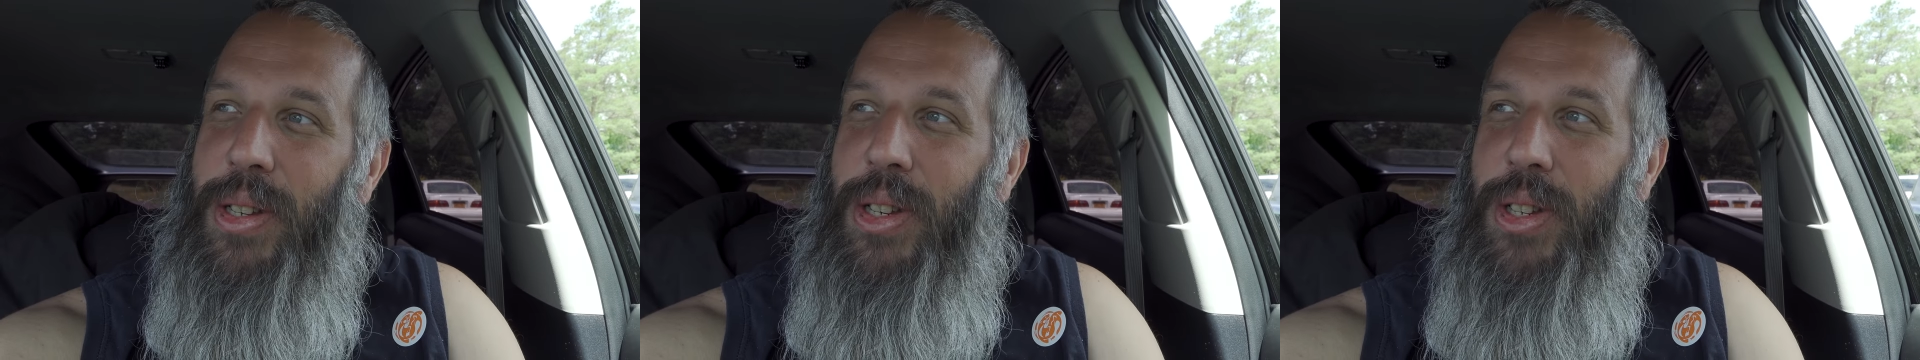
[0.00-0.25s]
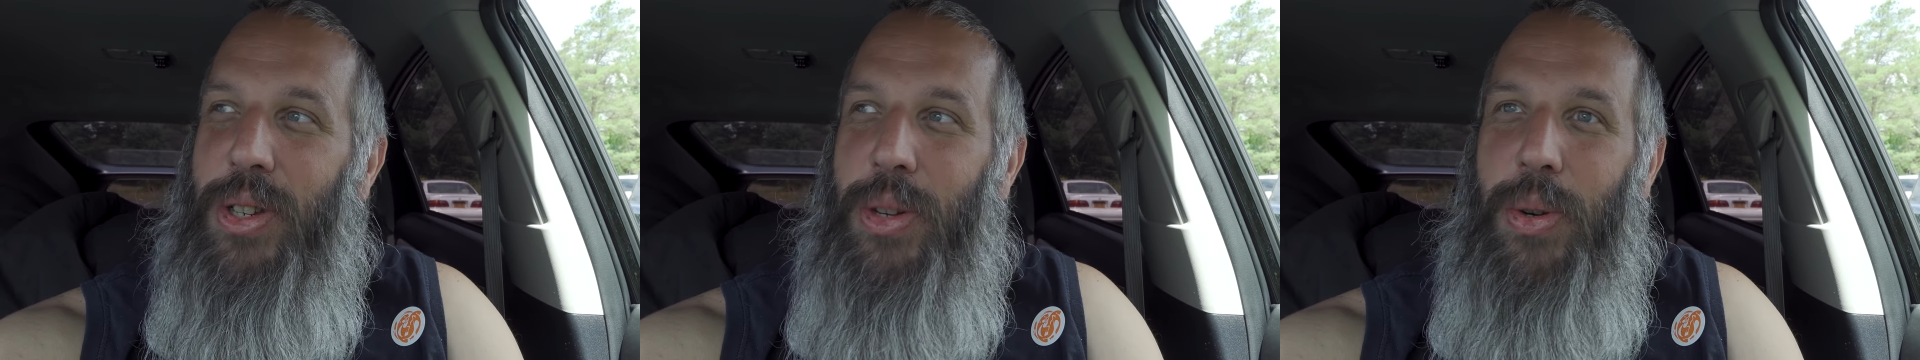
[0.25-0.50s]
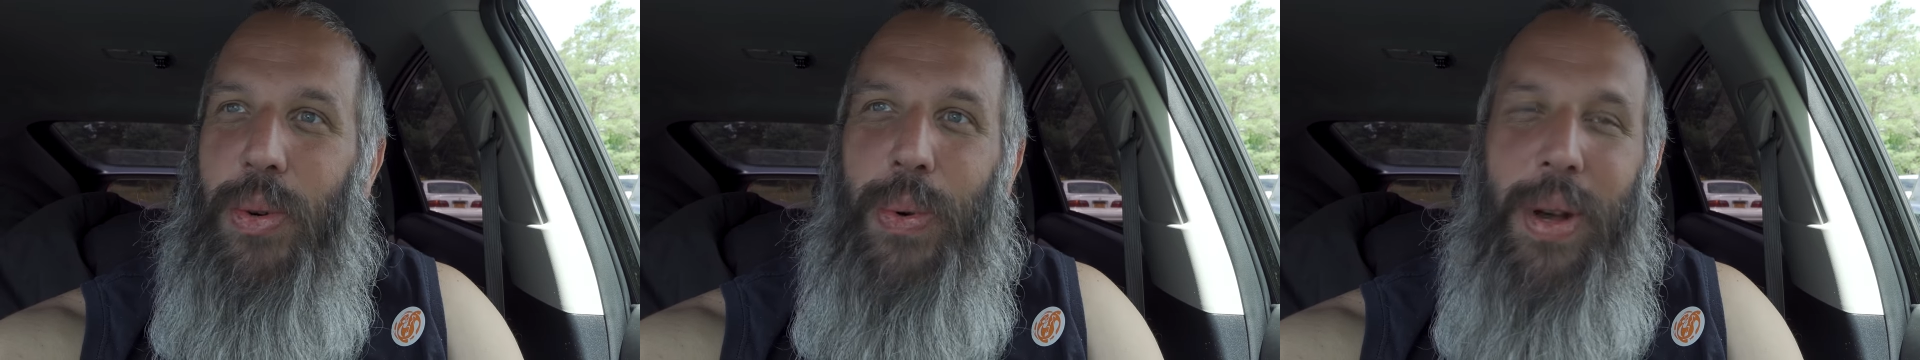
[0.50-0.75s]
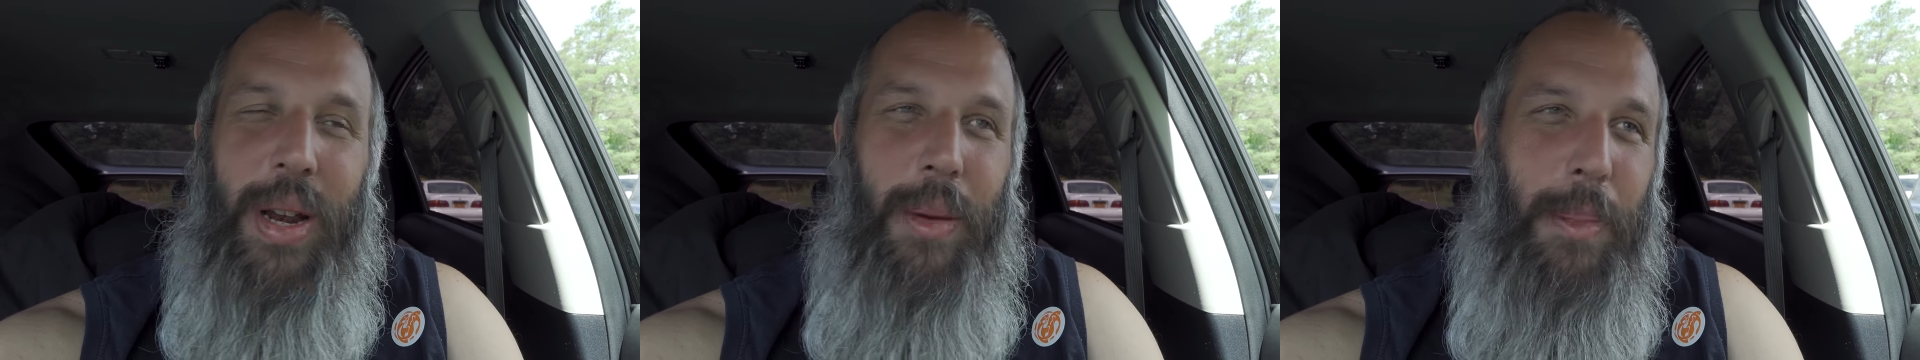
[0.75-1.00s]
to
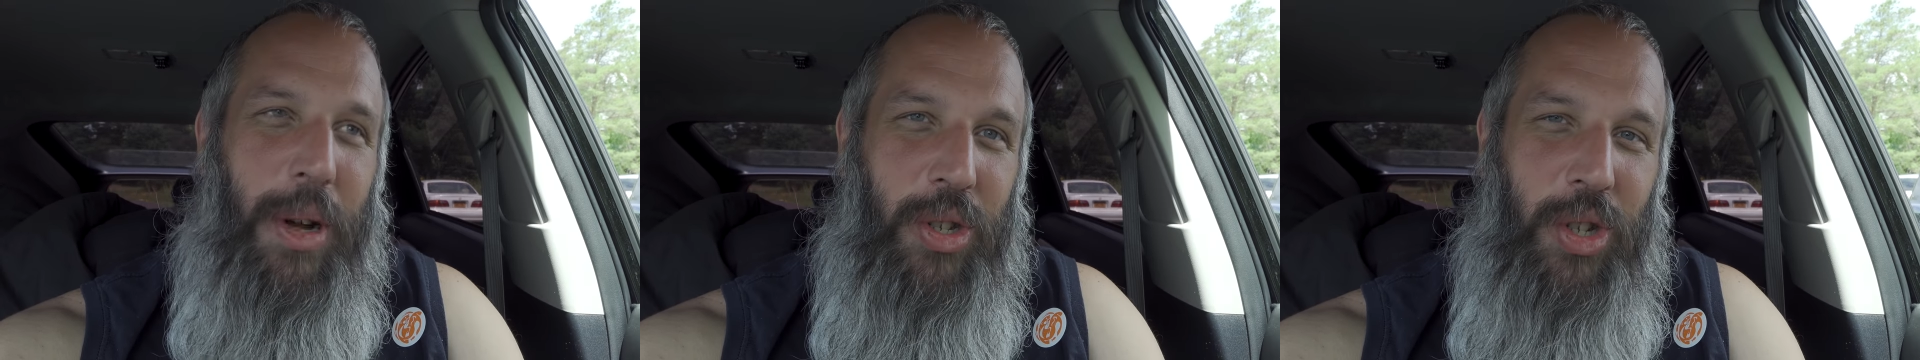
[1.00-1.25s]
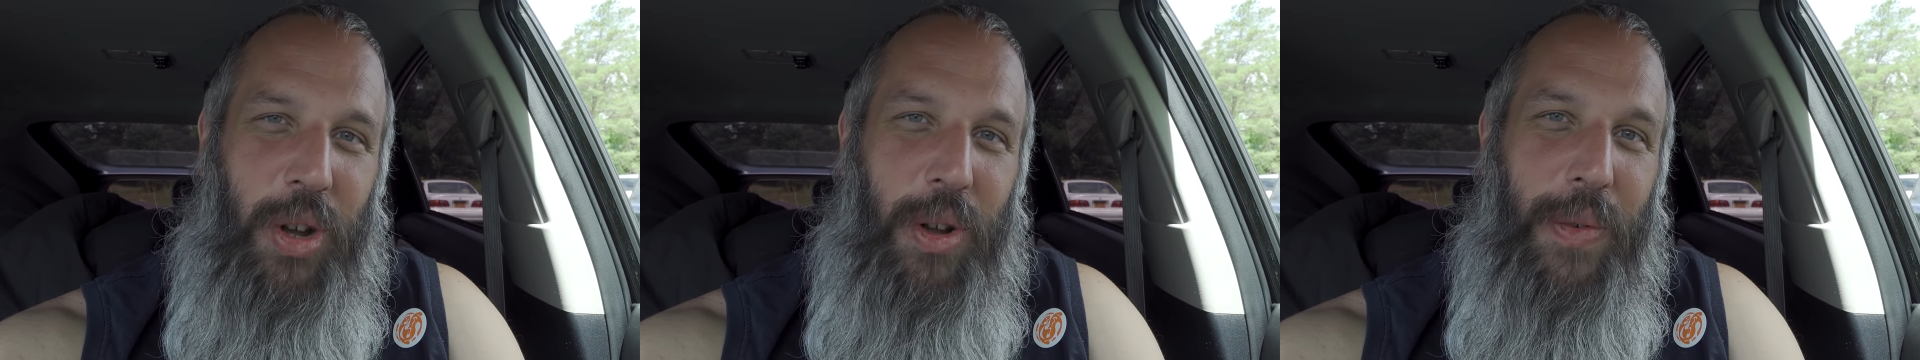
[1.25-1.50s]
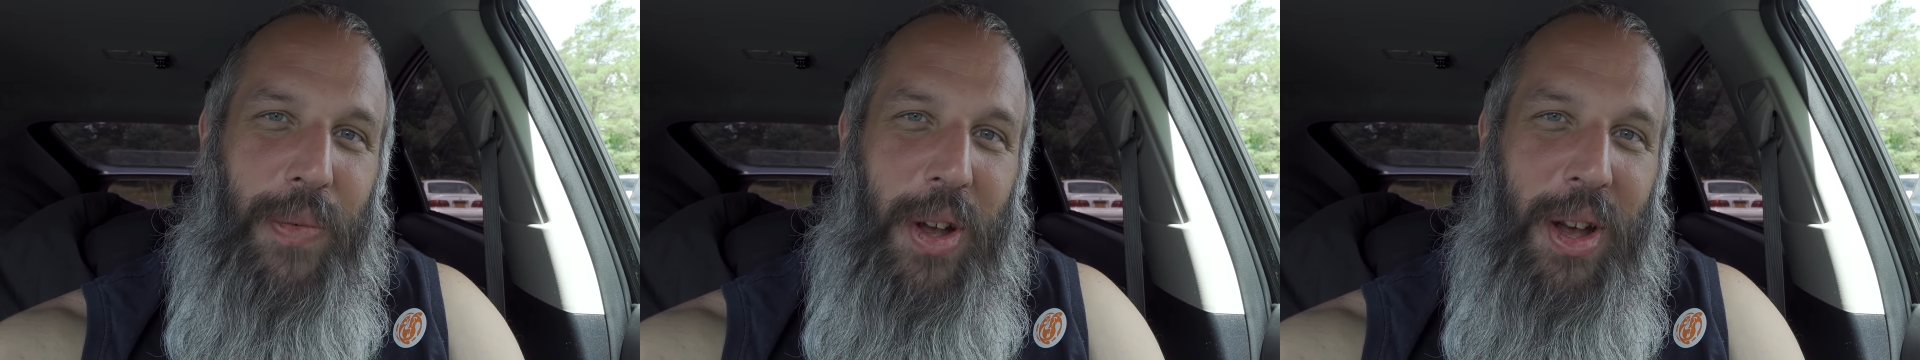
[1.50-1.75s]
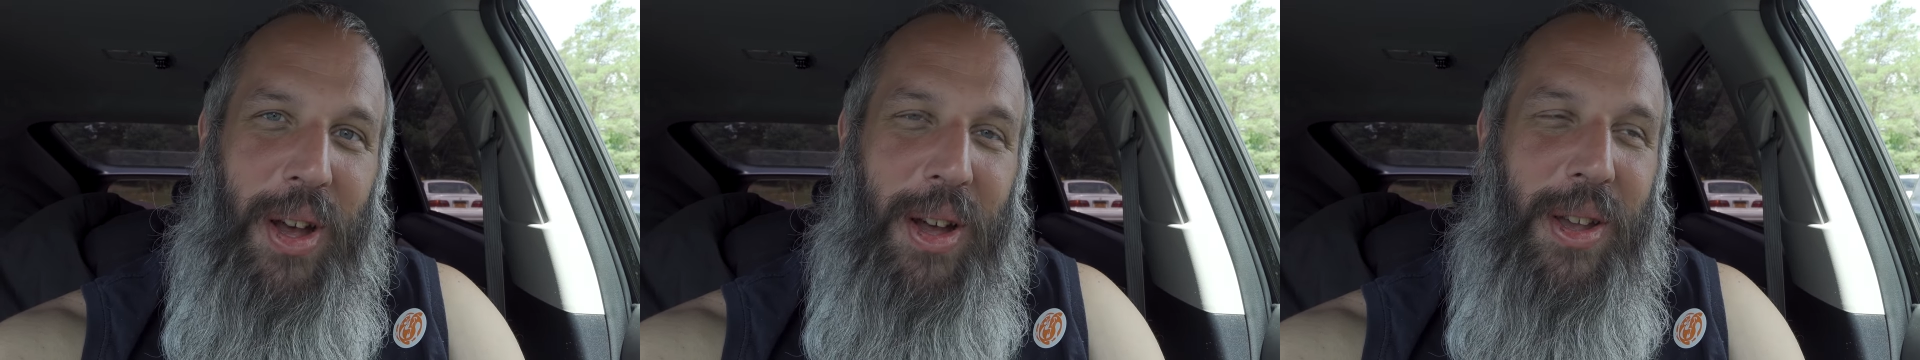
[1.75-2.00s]
do, and a bunch of,
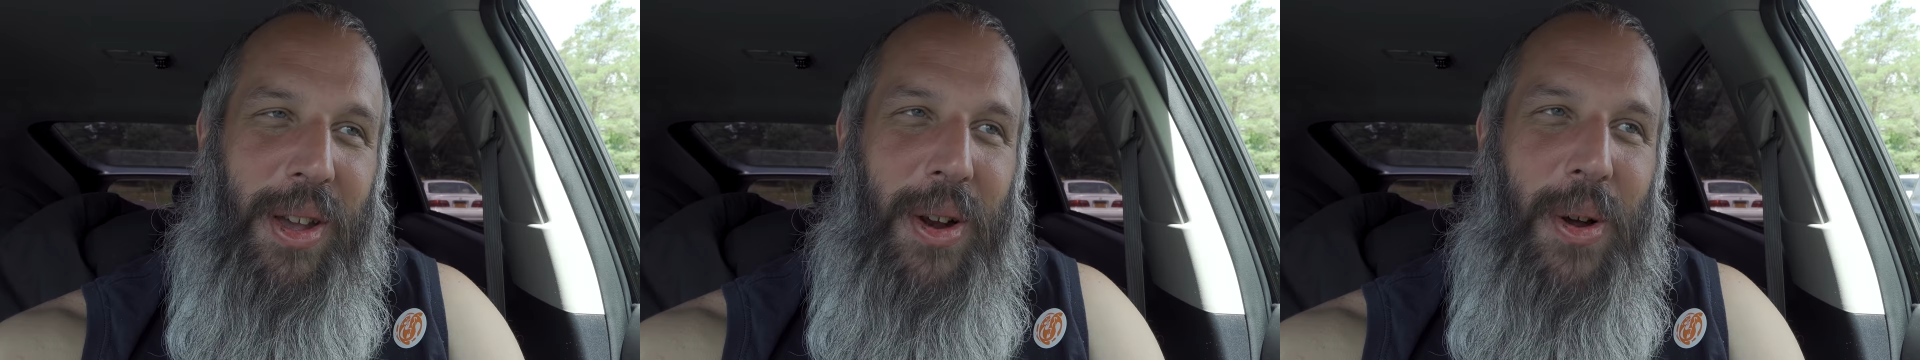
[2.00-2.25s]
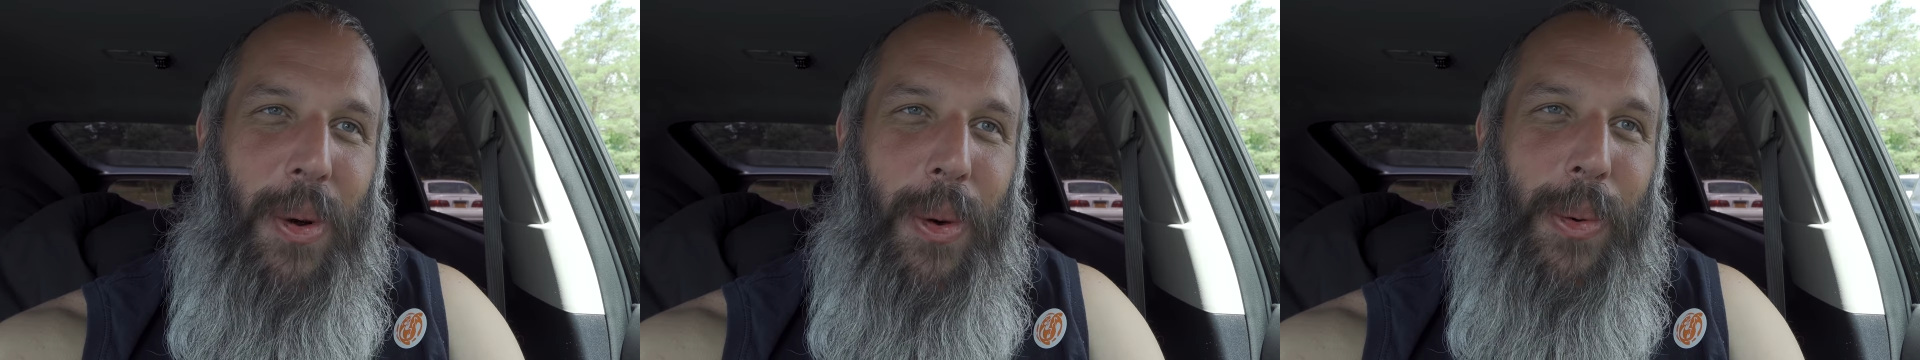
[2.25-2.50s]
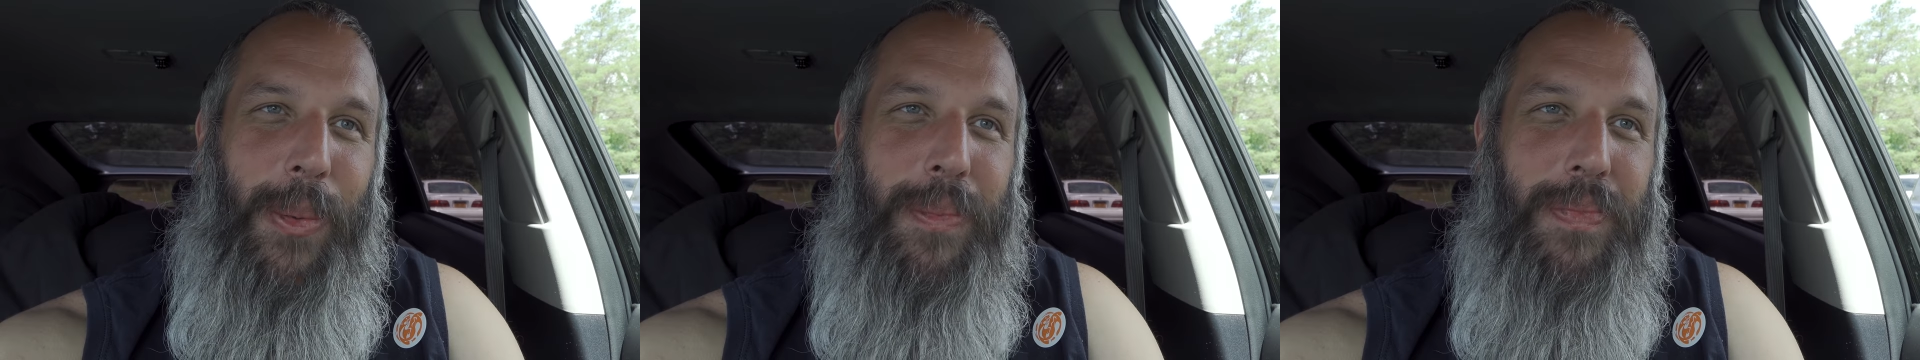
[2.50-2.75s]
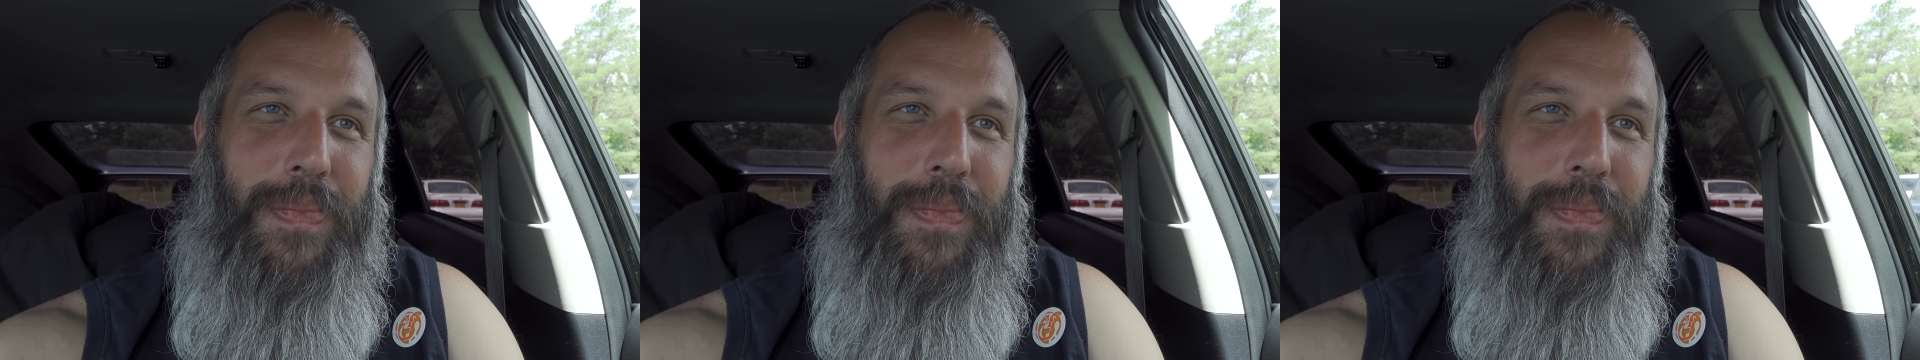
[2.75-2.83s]
you know,